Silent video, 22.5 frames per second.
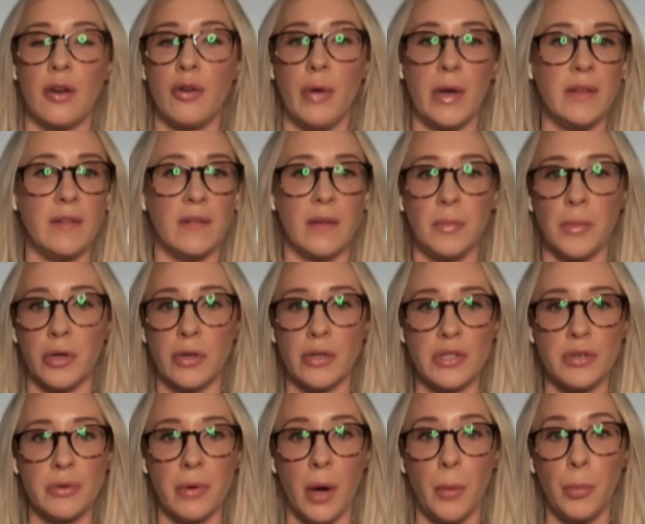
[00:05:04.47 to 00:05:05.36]
quite similar
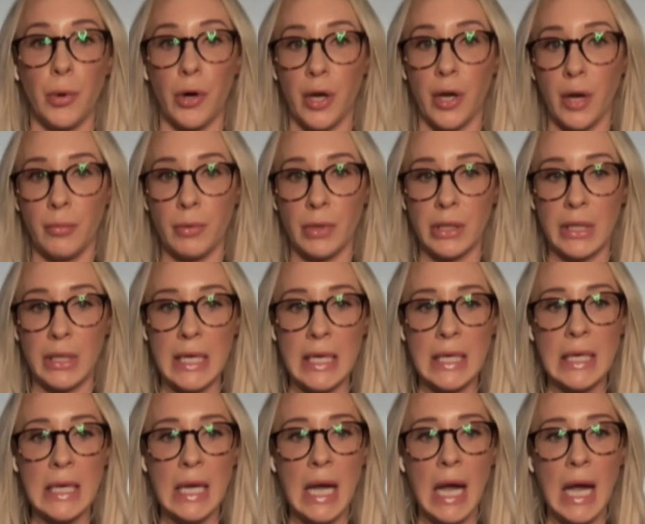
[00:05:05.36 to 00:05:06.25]
to Alberta,
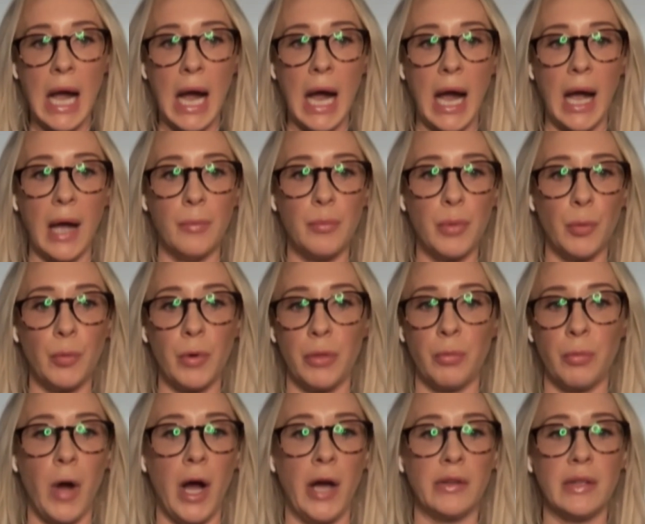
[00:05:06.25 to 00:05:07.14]
really, but
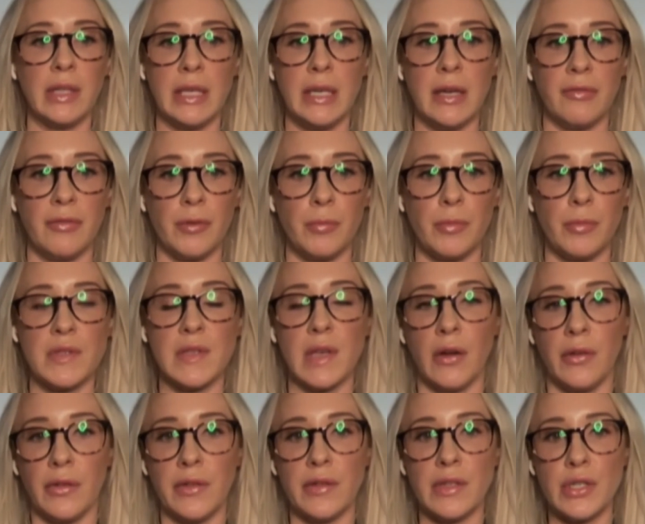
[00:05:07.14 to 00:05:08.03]
with wildly different
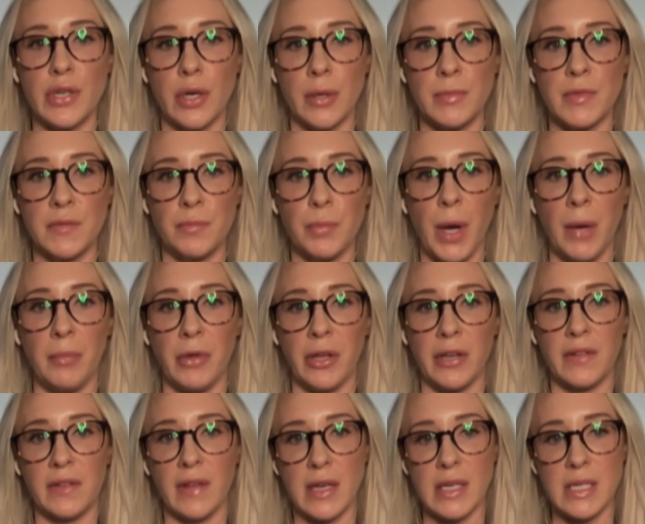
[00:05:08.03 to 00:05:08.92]
results in terms of
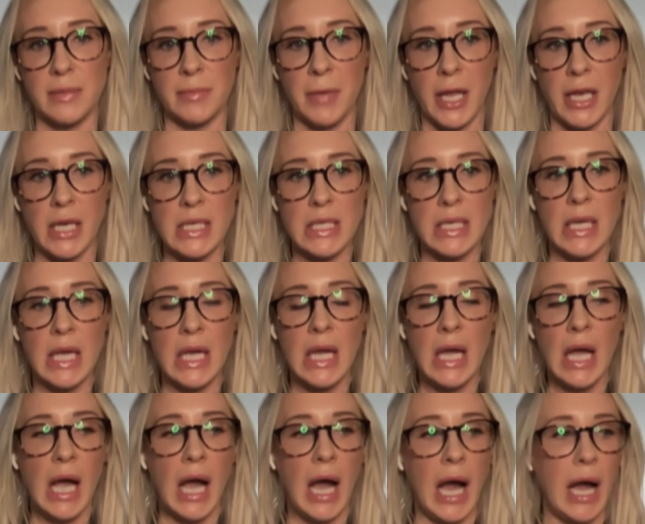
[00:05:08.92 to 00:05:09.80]
public sentiment.
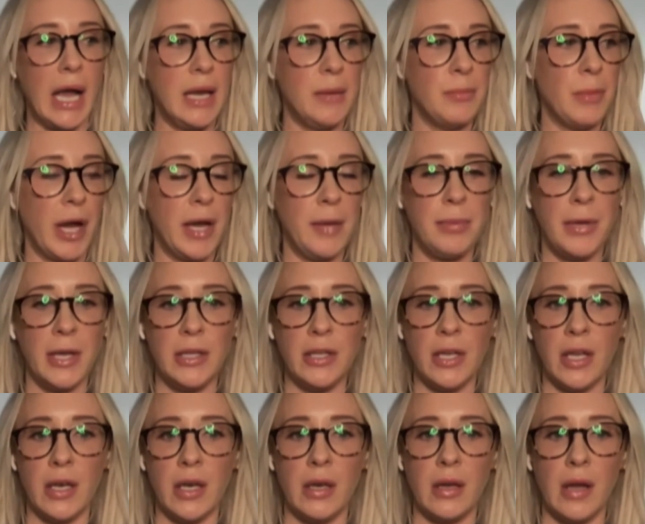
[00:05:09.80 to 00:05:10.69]
In my
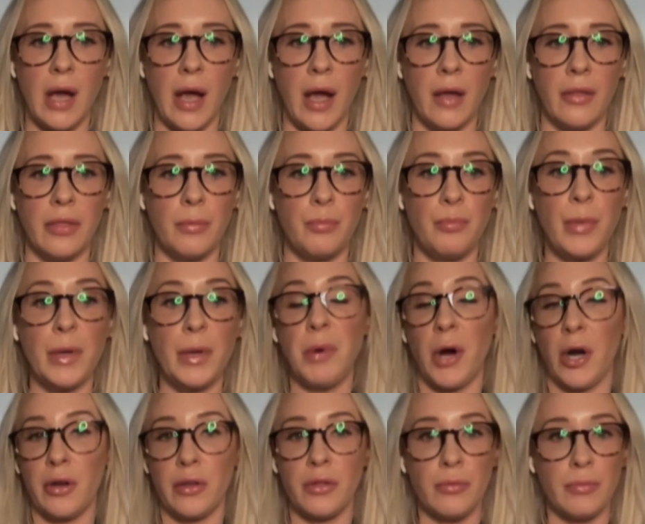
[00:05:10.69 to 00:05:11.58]
opinion, a big
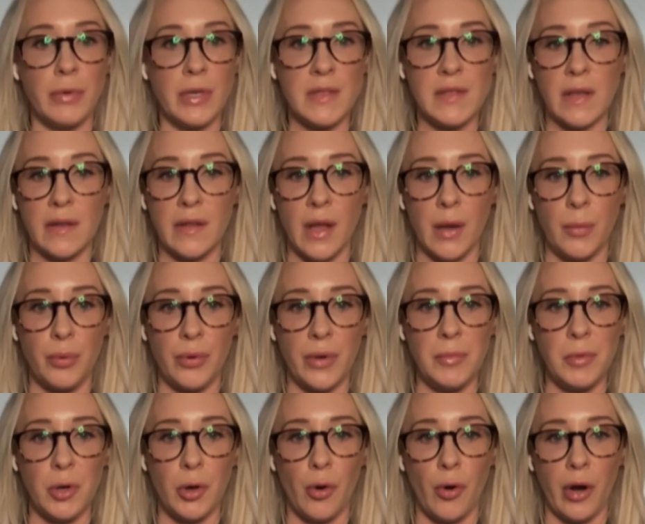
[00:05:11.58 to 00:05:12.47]
part of the reason that
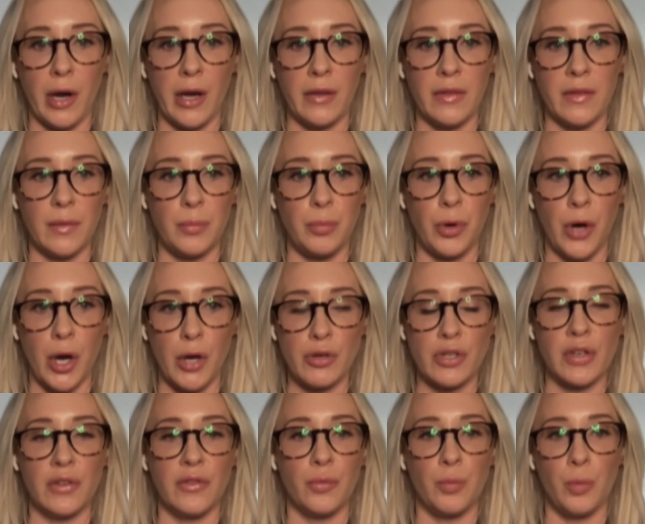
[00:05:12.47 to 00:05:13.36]
Premier Horgan's
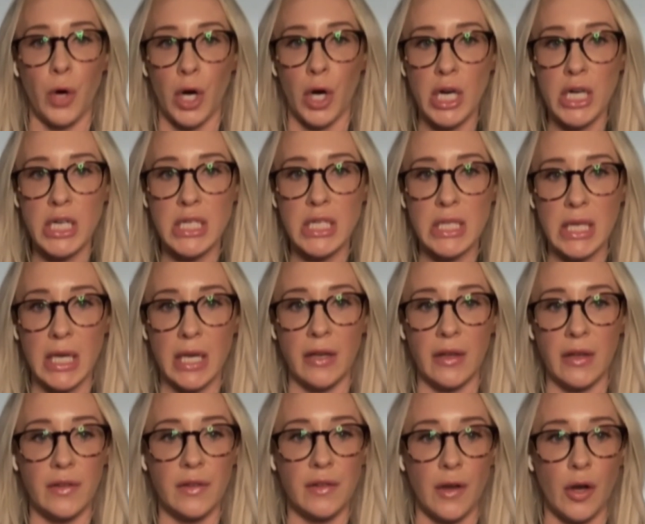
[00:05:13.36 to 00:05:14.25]
approach has worked
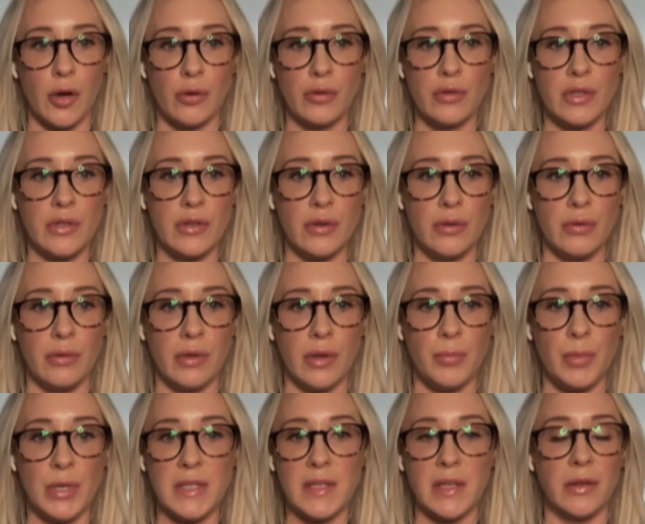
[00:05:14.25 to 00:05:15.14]
is owed to the
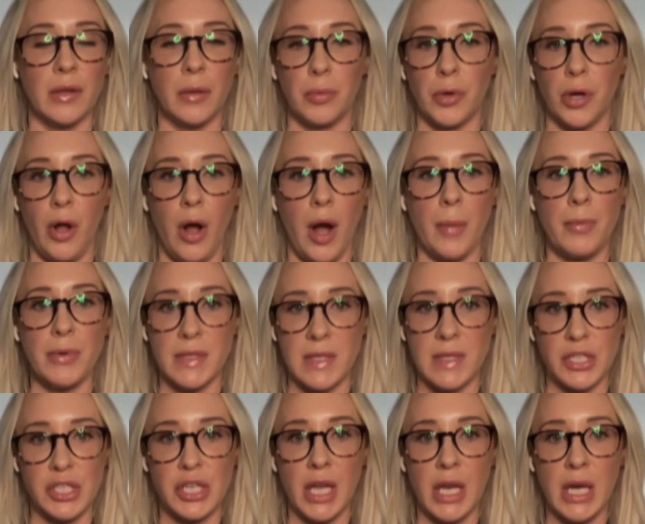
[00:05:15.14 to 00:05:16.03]
BC Liberal
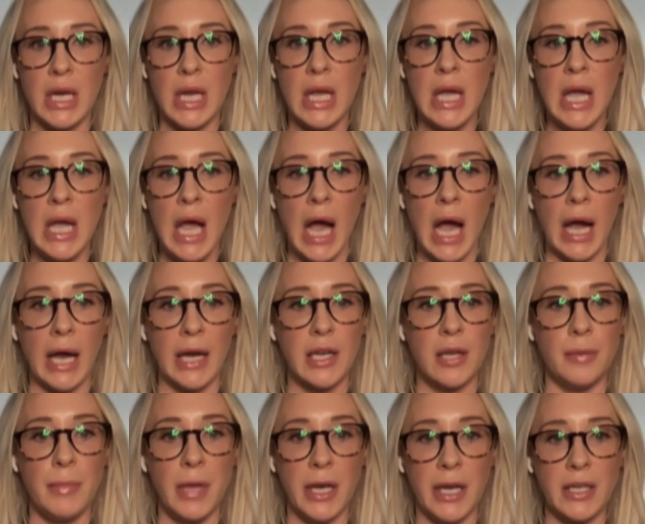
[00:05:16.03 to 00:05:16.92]
opposition
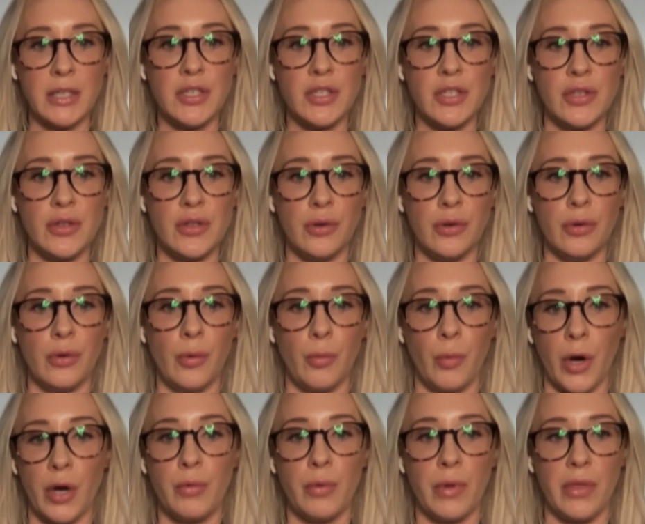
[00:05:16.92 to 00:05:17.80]
committing to
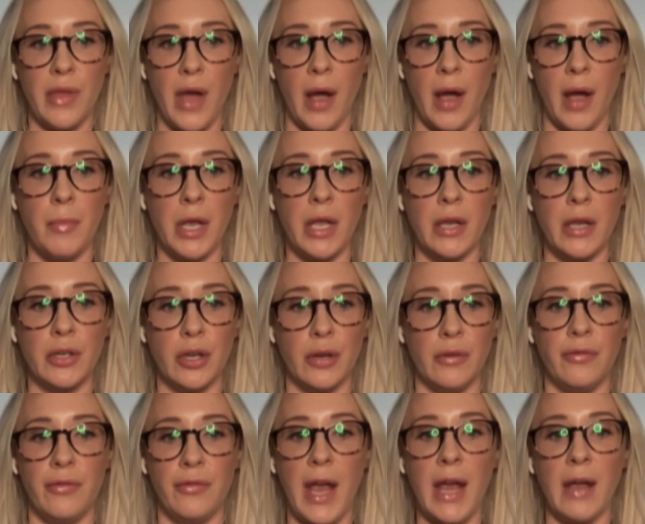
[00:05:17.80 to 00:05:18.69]
work with them in
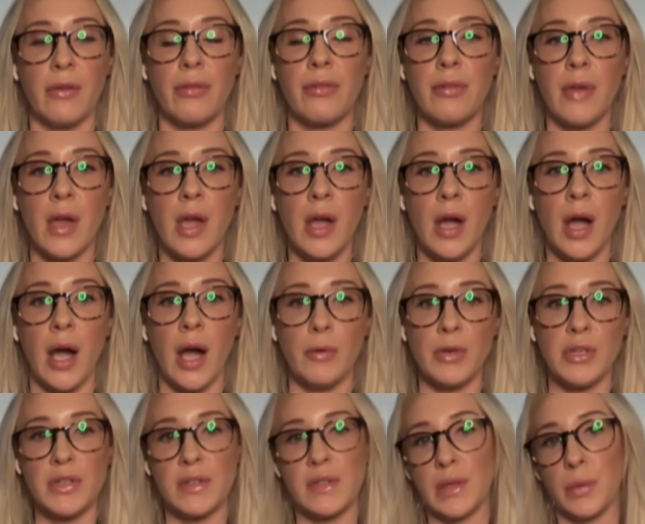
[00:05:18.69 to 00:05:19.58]
good faith,
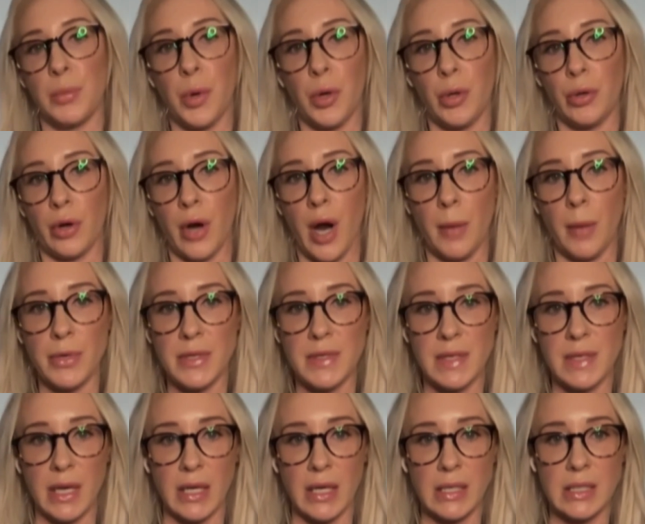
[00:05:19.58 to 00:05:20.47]
which is the polar
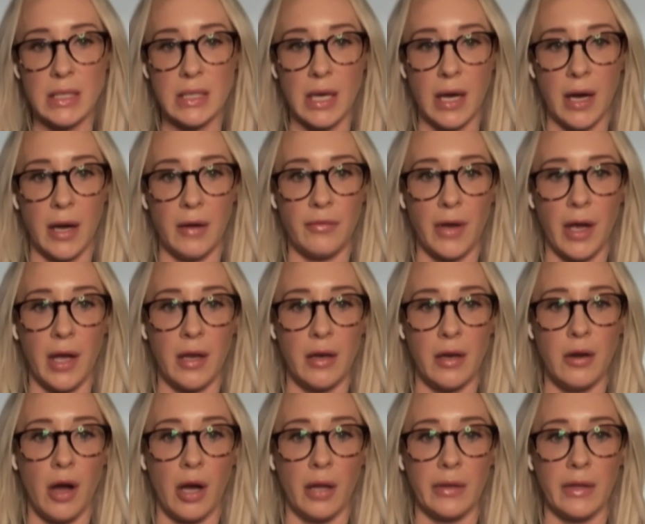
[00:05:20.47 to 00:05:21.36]
opposite of
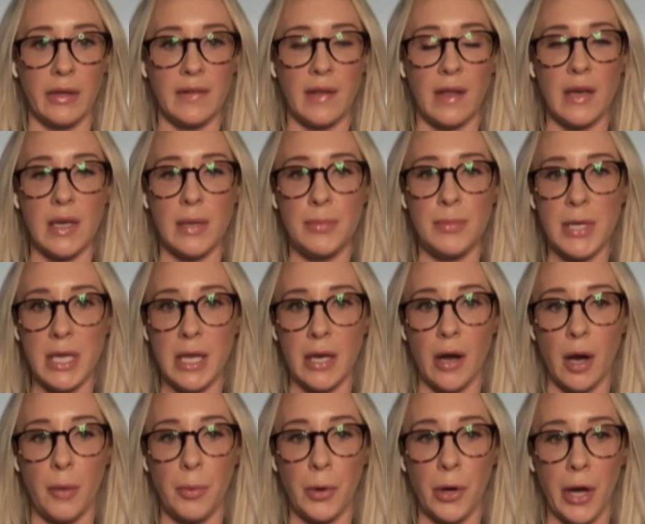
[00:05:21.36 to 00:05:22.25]
Notley's NDP
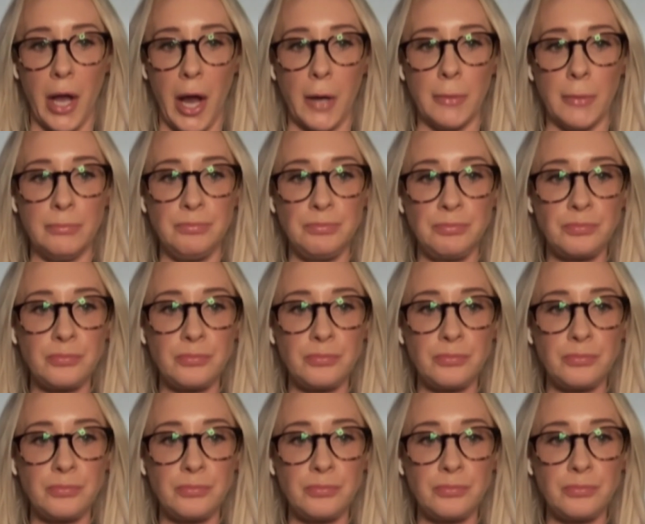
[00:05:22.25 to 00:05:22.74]
in Alberta.